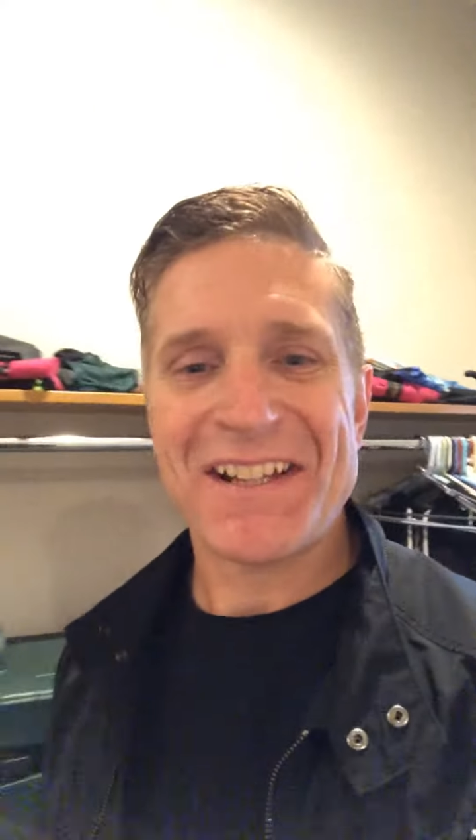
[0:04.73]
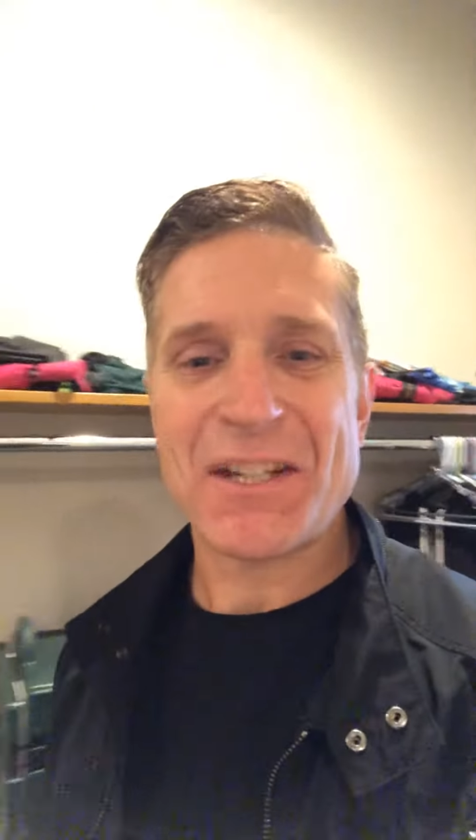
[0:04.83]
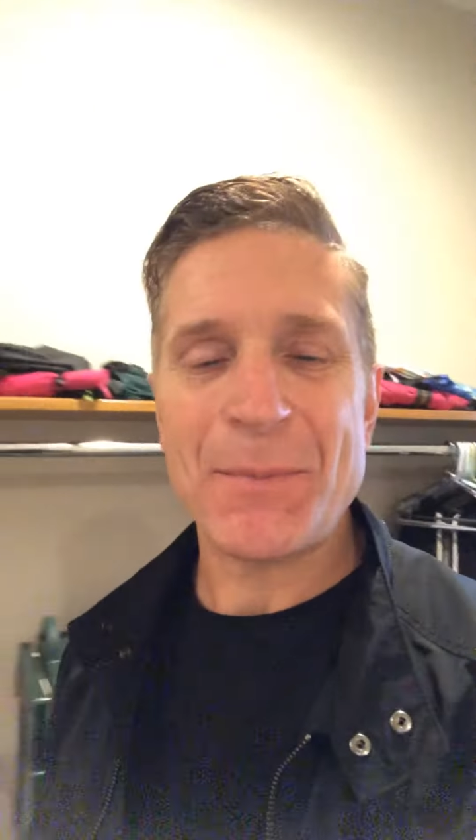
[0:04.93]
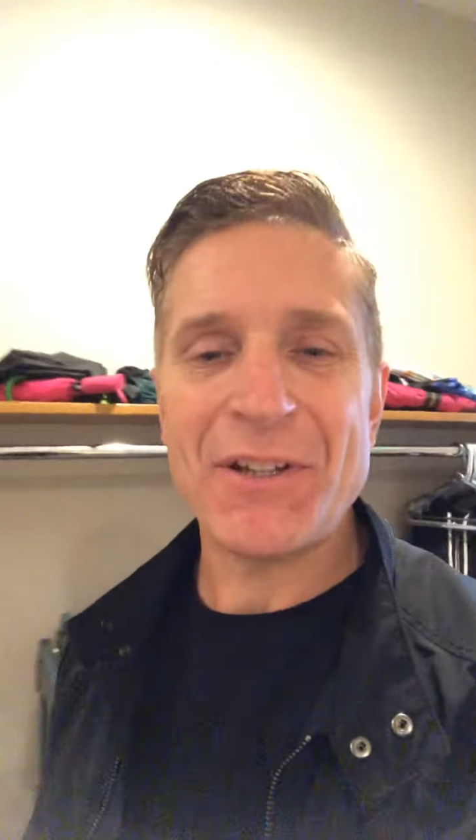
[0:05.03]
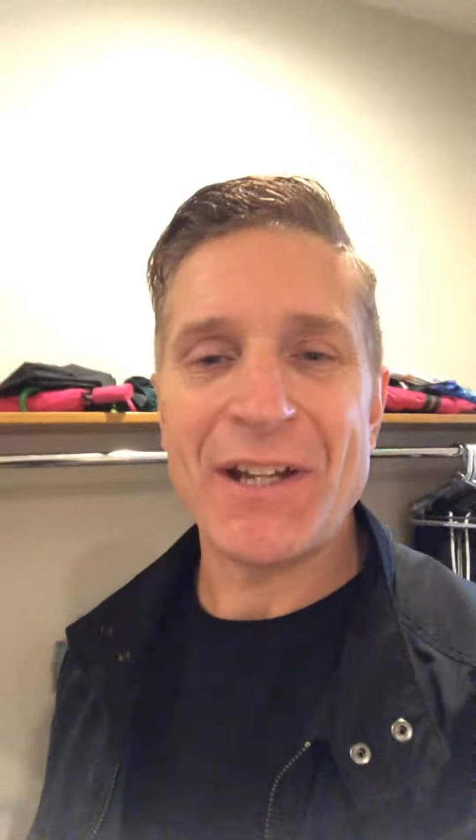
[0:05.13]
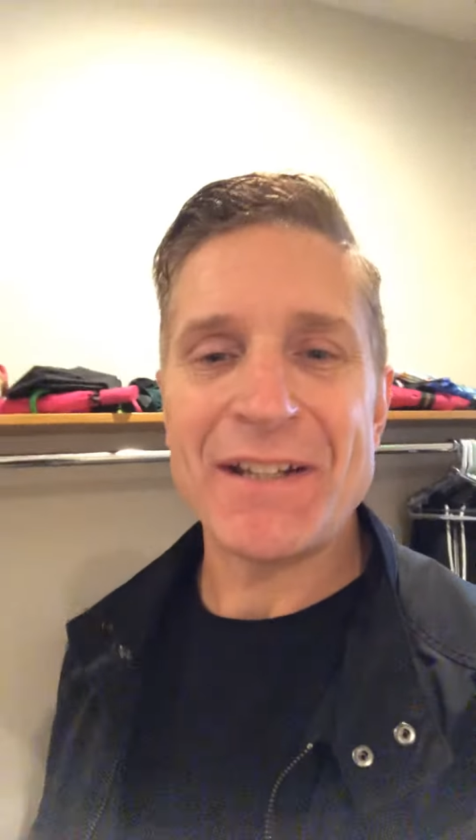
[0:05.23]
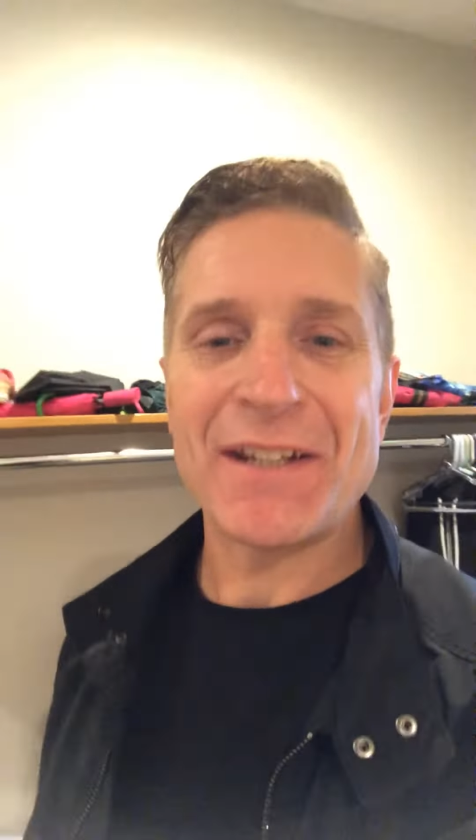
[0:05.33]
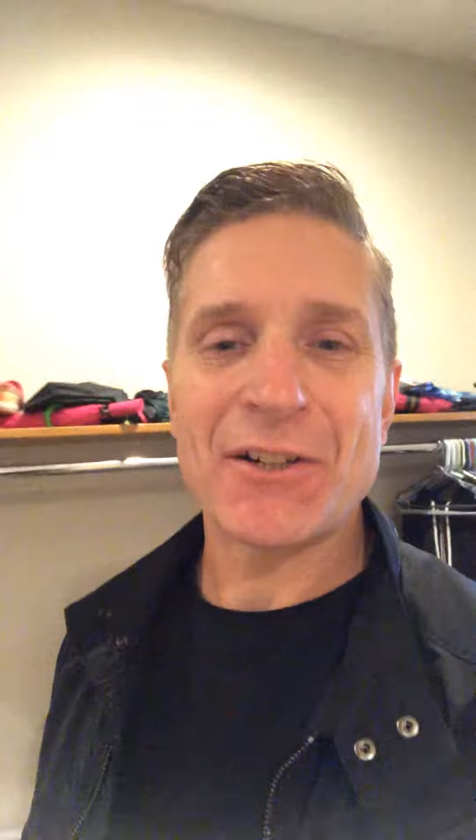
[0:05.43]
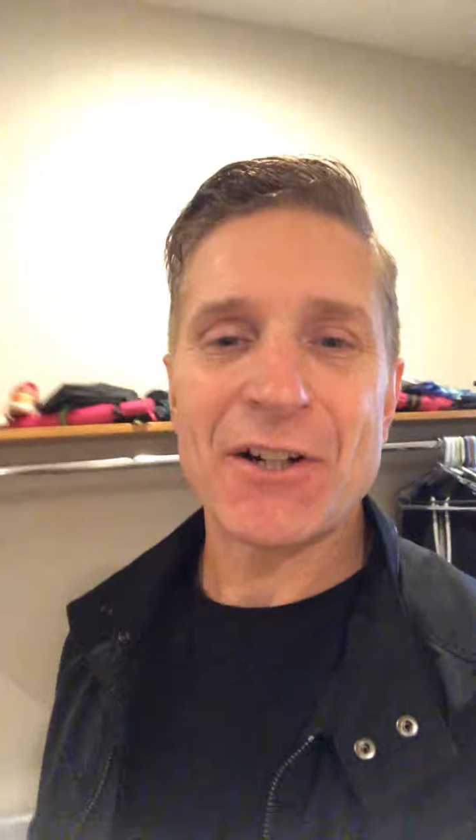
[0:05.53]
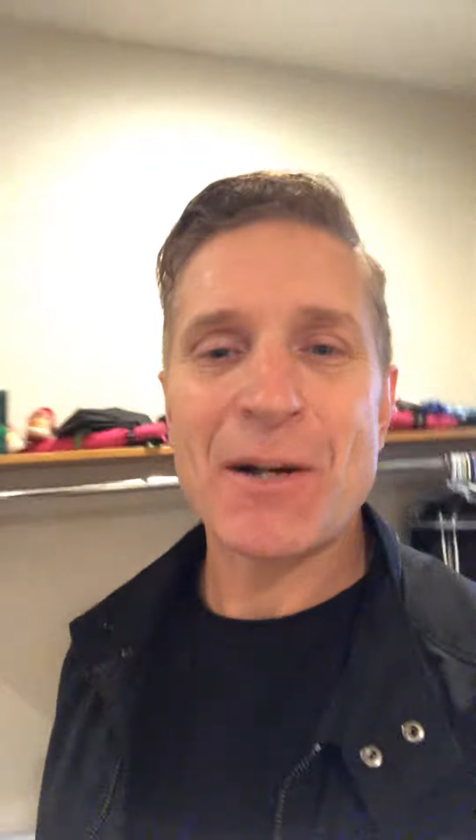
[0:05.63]
Community
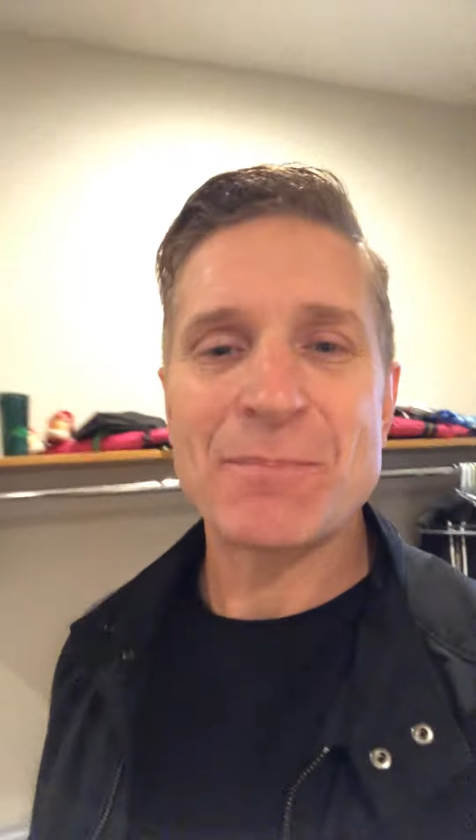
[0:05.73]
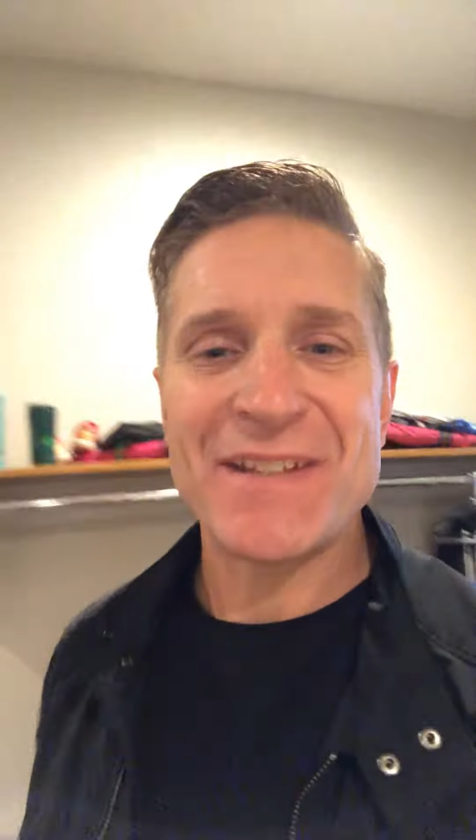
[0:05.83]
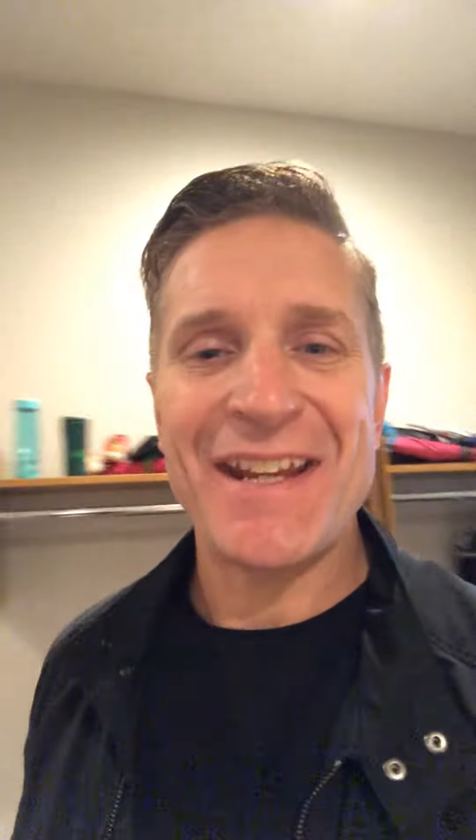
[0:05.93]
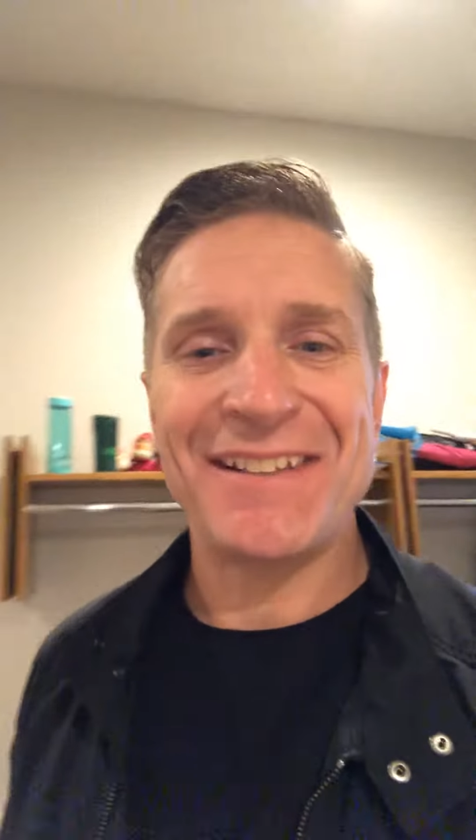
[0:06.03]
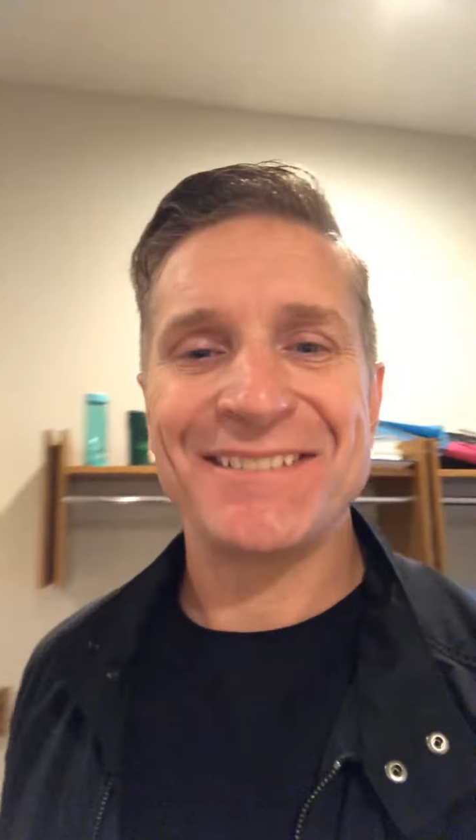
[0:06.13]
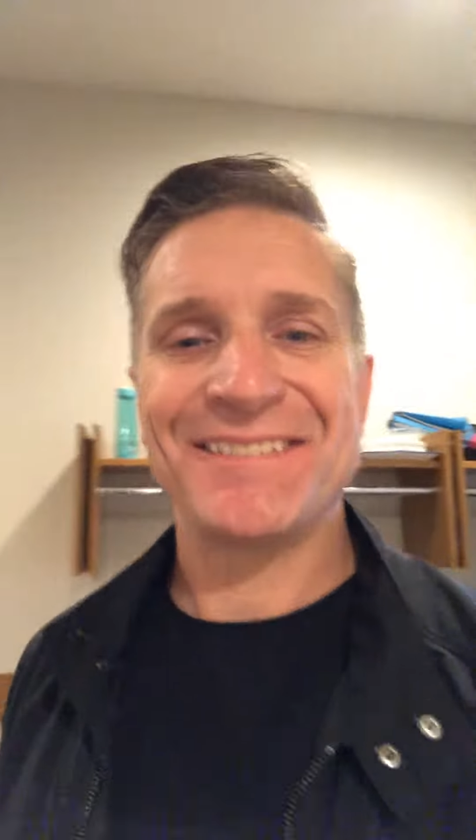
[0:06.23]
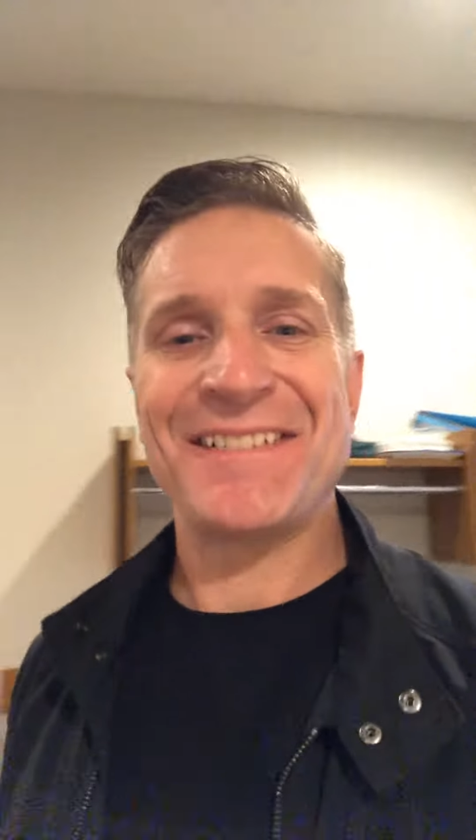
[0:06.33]
Dinner update.